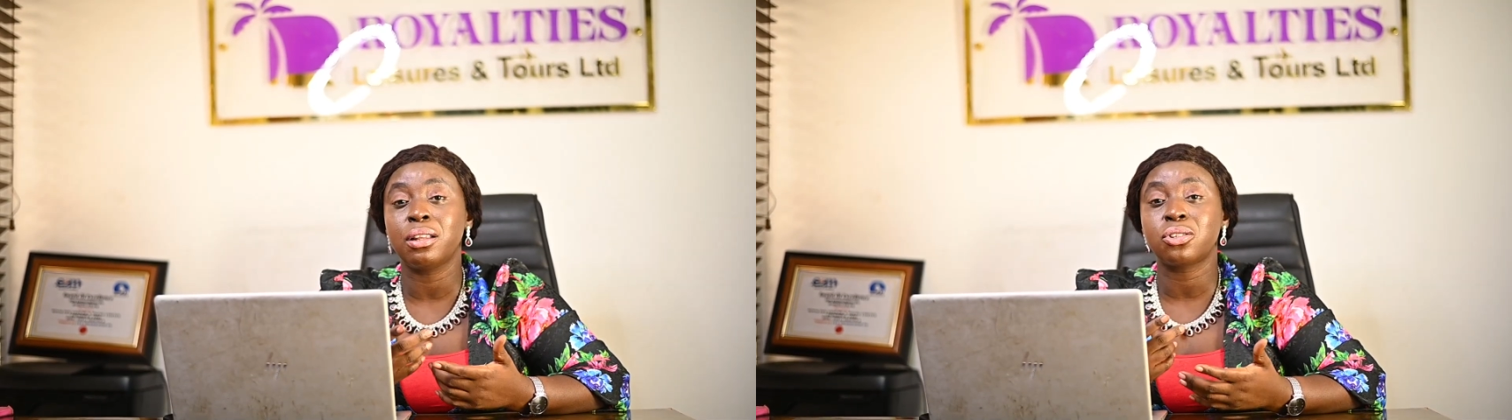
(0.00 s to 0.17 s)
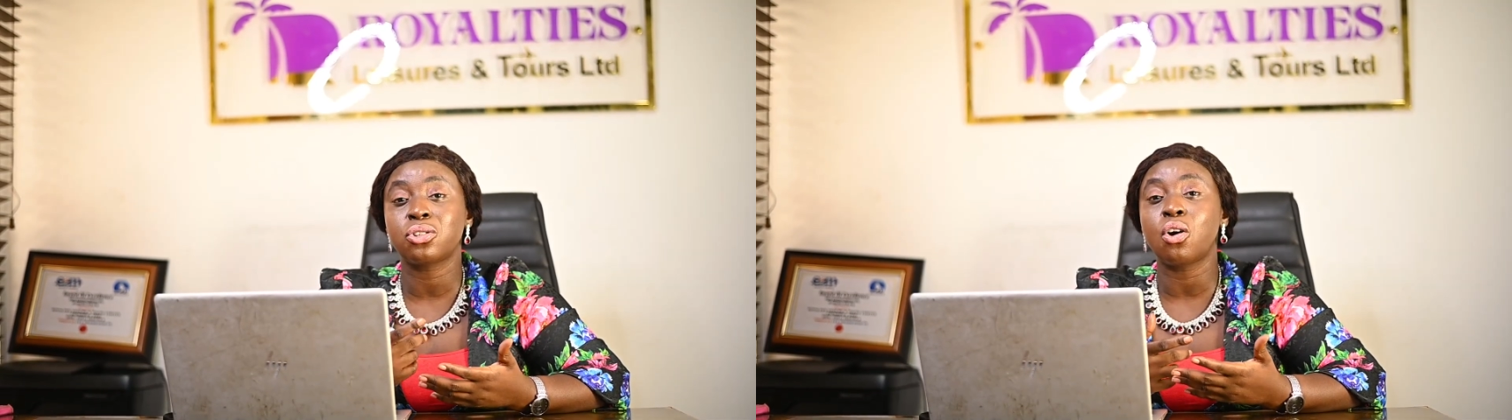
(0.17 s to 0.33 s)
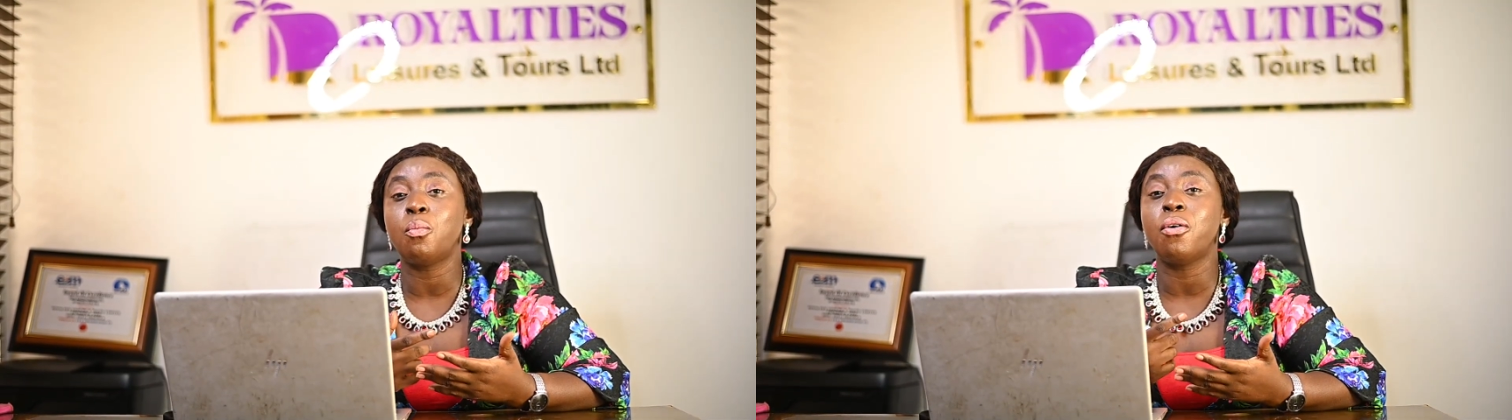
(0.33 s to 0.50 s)
the
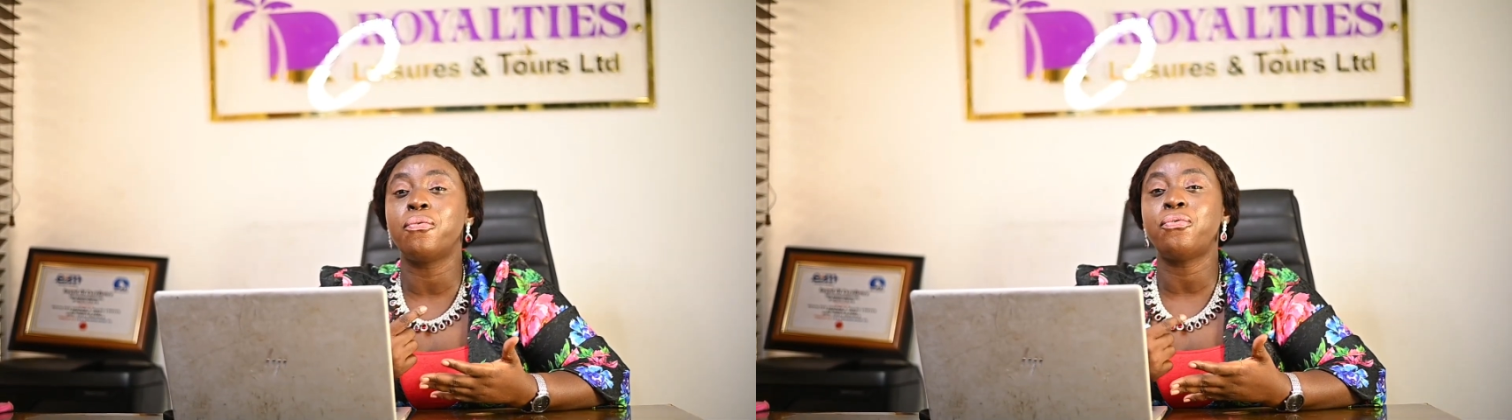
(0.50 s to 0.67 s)
sum of